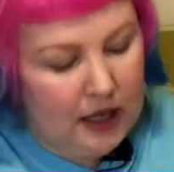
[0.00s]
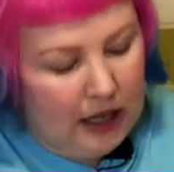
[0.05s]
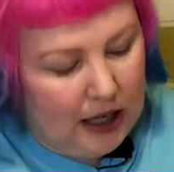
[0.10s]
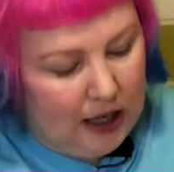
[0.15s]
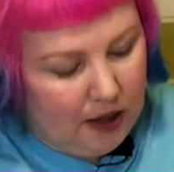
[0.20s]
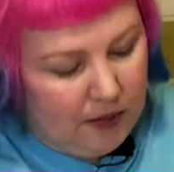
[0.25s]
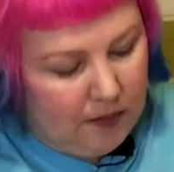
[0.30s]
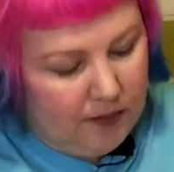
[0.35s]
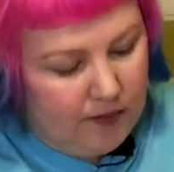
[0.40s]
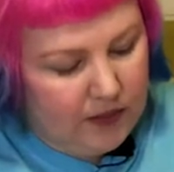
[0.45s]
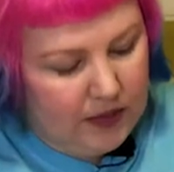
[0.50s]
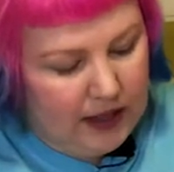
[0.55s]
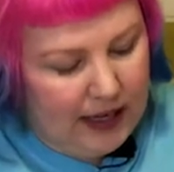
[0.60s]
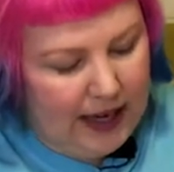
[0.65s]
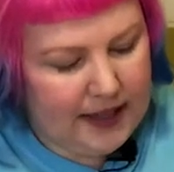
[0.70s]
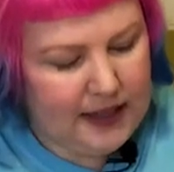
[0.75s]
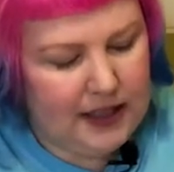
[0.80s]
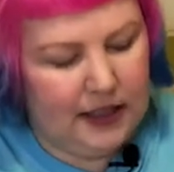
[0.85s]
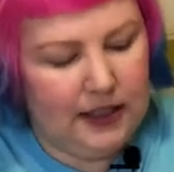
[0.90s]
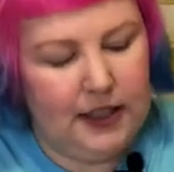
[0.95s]
Um,
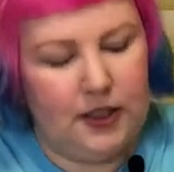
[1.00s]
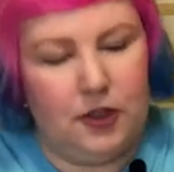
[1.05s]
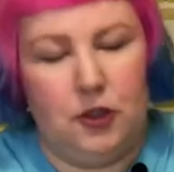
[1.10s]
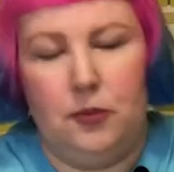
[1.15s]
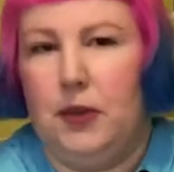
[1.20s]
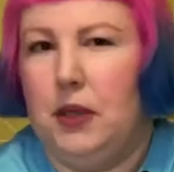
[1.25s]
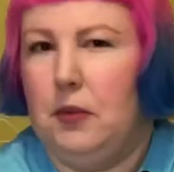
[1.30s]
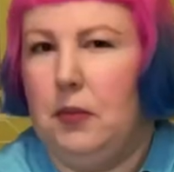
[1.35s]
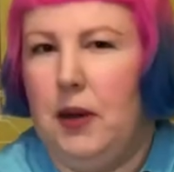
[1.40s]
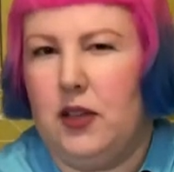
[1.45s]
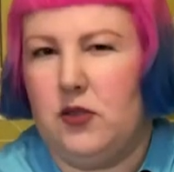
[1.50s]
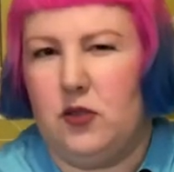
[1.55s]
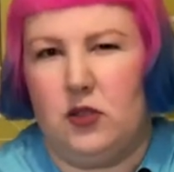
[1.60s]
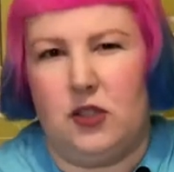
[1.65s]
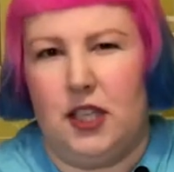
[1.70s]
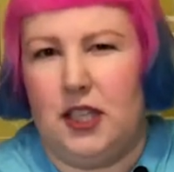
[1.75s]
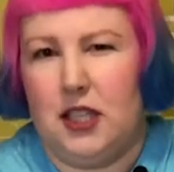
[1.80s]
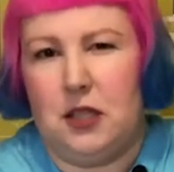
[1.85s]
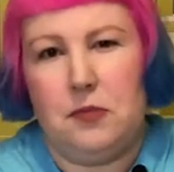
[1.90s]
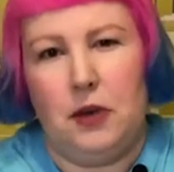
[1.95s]
has a little bit of puzzle
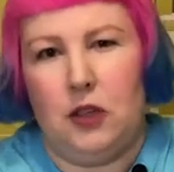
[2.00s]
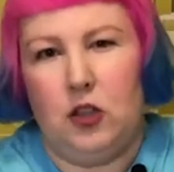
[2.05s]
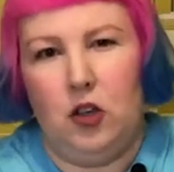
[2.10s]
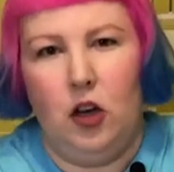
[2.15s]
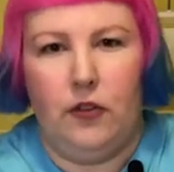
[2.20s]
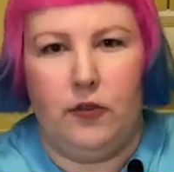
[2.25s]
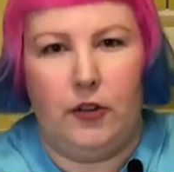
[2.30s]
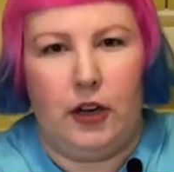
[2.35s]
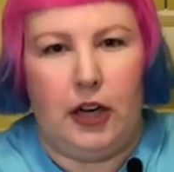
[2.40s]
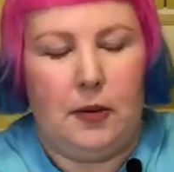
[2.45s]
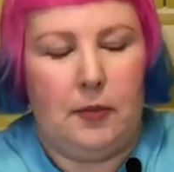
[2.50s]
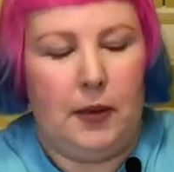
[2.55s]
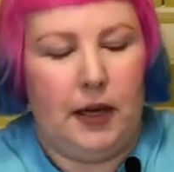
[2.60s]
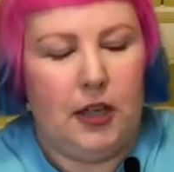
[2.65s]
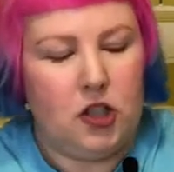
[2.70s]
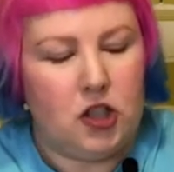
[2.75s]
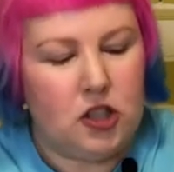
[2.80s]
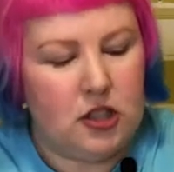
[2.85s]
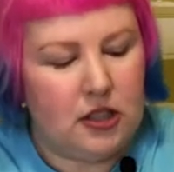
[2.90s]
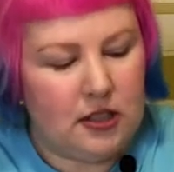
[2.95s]
dust, but not very
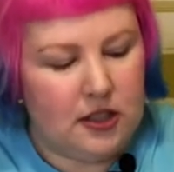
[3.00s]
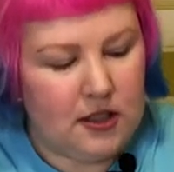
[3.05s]
much.